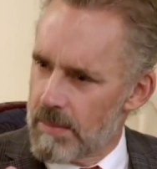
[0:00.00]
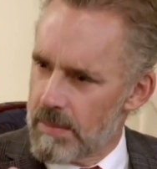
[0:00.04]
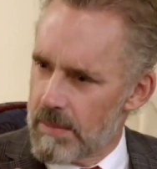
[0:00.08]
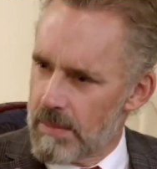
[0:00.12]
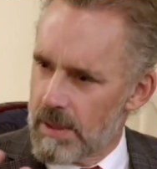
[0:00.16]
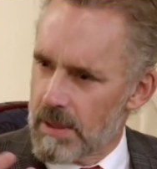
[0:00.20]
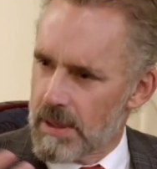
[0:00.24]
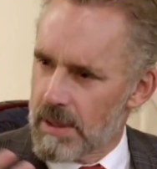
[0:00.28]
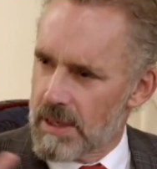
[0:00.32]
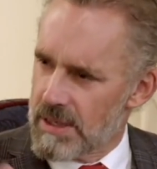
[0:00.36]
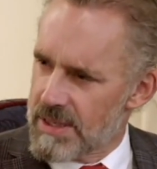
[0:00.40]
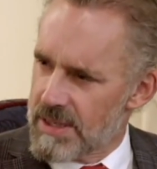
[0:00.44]

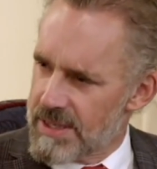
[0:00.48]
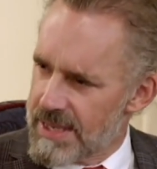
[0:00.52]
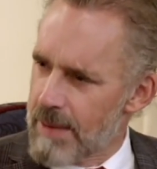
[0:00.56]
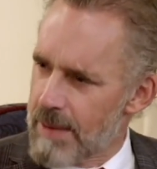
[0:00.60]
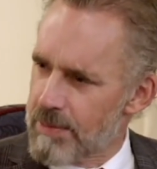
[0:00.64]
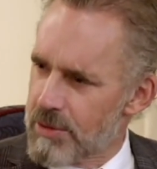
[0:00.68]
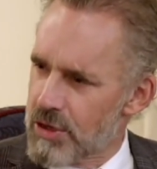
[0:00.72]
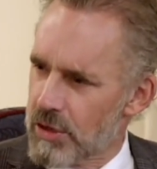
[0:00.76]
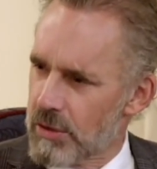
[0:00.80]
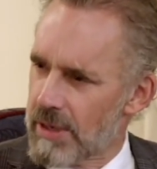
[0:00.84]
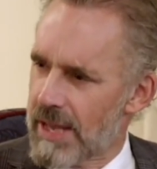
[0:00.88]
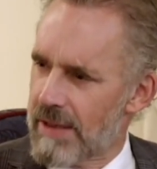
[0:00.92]
The
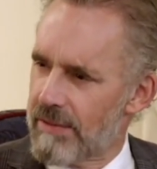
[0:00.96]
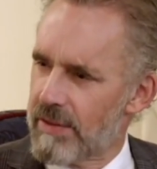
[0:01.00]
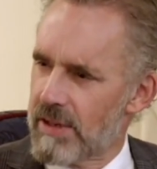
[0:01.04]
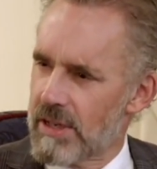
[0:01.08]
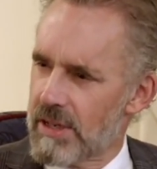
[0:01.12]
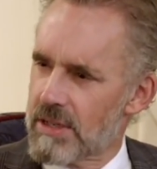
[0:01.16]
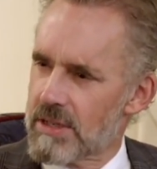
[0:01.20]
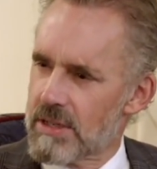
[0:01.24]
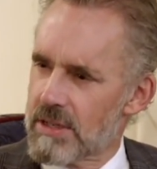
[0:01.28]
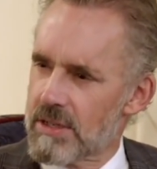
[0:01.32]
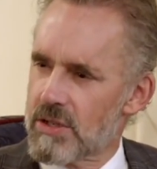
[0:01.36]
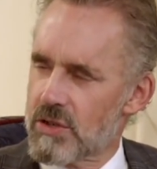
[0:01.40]
conceptual
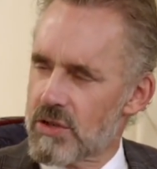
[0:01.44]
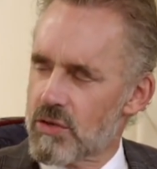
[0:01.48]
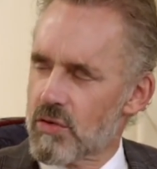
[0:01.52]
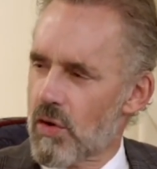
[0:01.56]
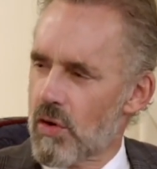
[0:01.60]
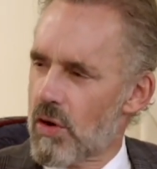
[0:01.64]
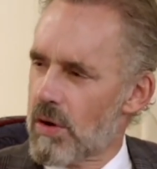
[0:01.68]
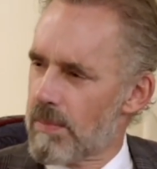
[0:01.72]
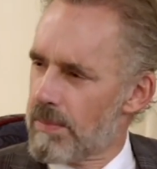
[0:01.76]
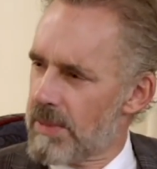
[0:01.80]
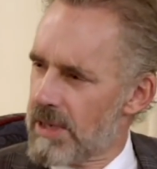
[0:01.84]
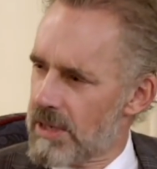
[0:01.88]
evidence is
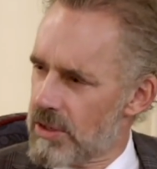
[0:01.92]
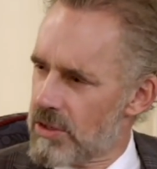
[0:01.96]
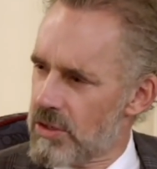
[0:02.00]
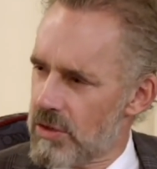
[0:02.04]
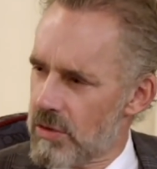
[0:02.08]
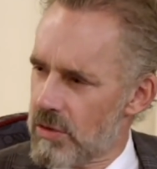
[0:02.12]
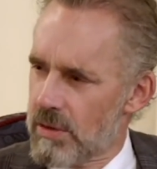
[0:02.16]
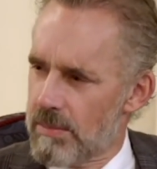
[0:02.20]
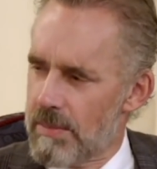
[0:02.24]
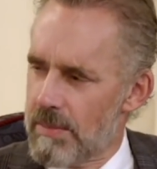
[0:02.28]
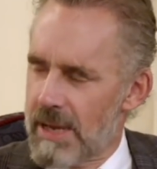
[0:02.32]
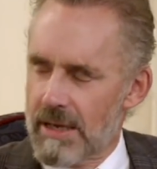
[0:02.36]
strong because you
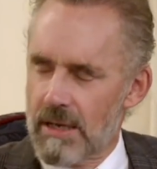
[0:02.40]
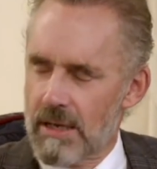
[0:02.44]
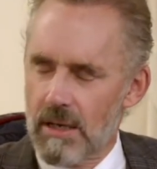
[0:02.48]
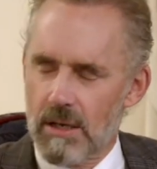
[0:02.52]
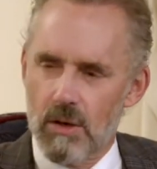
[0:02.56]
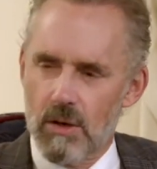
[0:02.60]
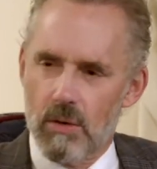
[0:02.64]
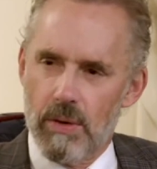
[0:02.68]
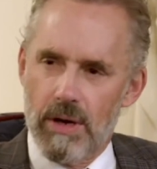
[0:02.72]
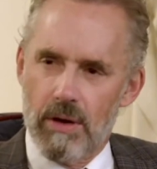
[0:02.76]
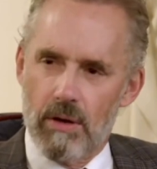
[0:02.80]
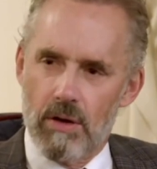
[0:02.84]
can make a
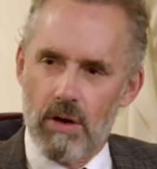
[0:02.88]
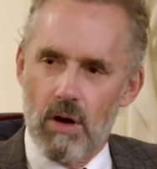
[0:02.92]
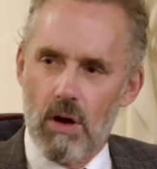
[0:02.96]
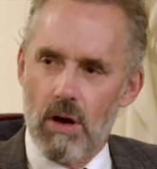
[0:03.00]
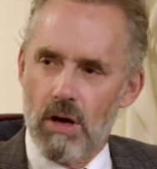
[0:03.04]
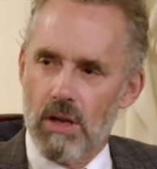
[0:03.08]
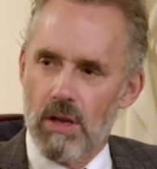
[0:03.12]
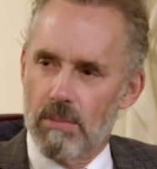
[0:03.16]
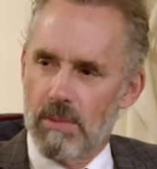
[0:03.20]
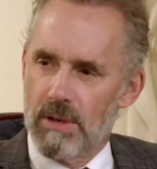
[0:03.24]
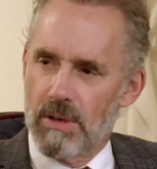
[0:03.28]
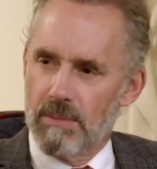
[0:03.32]
coherent
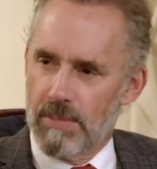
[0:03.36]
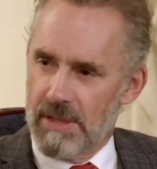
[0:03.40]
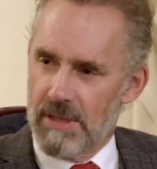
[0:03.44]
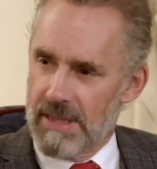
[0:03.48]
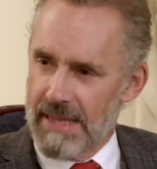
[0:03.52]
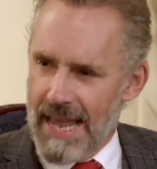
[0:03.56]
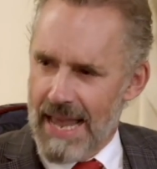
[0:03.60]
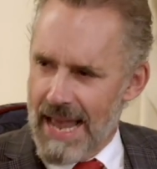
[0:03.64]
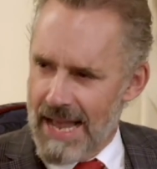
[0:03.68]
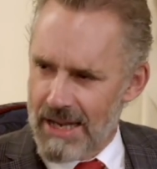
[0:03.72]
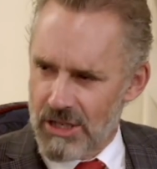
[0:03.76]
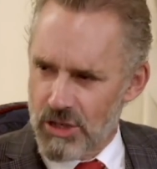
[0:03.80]
argument, but
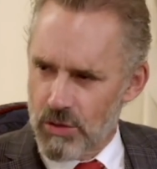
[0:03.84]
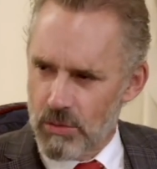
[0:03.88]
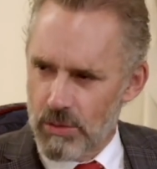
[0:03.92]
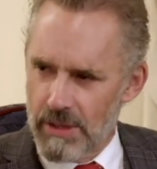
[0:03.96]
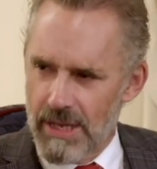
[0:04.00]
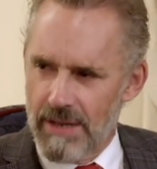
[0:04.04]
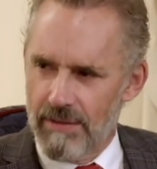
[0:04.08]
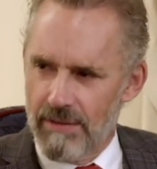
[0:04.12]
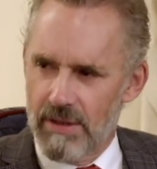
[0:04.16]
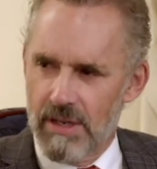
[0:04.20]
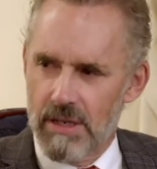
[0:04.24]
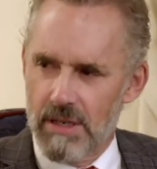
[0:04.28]
the actual
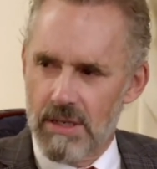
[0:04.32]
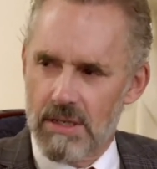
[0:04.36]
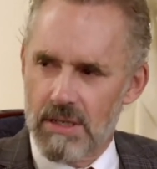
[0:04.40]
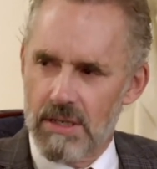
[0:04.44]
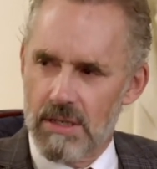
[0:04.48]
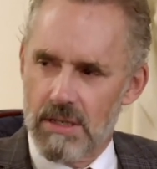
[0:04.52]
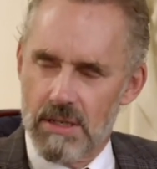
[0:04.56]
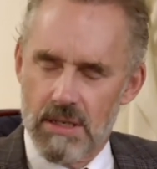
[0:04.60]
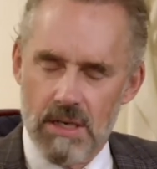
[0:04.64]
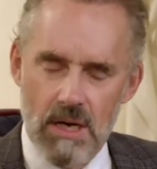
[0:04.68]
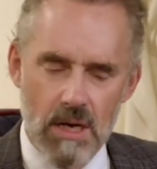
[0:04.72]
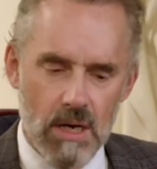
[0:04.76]
evidence
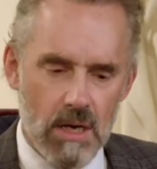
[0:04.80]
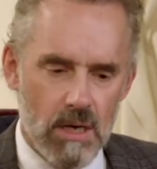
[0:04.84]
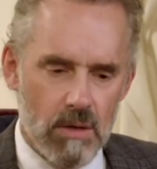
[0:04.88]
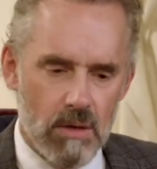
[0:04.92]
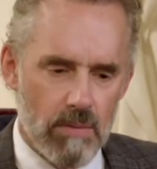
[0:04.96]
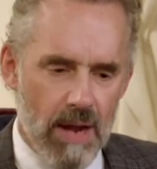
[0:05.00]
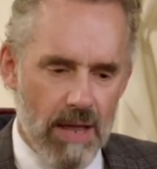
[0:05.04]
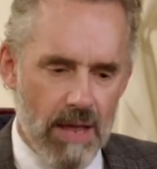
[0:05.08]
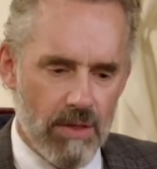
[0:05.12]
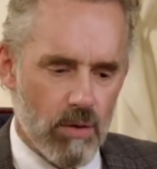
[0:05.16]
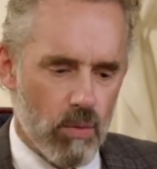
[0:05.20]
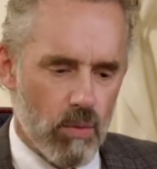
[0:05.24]
is
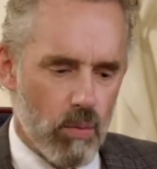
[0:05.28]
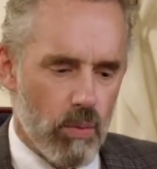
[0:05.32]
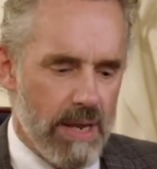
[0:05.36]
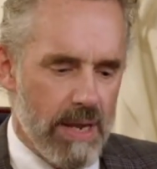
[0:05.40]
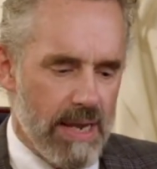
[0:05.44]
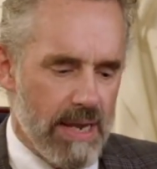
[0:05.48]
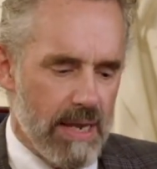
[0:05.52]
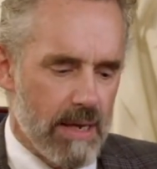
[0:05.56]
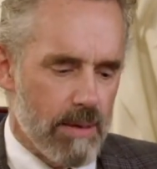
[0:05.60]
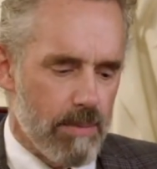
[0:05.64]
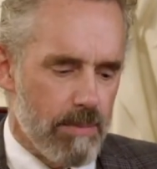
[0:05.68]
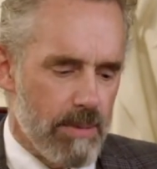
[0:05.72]
rather
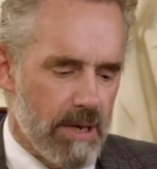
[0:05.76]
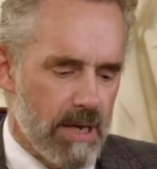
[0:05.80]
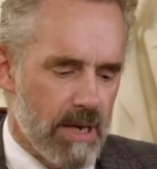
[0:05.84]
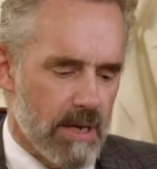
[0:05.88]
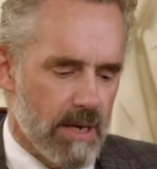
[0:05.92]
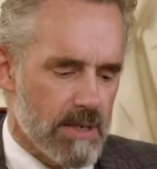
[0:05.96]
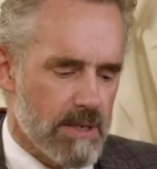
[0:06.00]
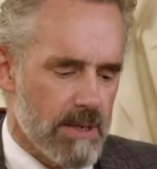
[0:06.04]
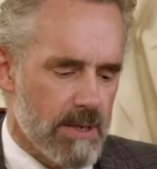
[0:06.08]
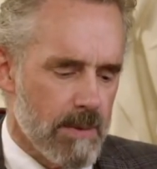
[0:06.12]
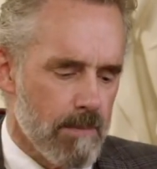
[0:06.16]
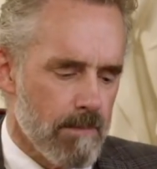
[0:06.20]
weak
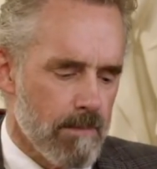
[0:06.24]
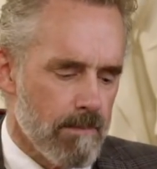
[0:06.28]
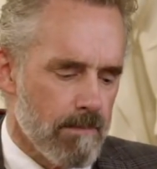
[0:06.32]
because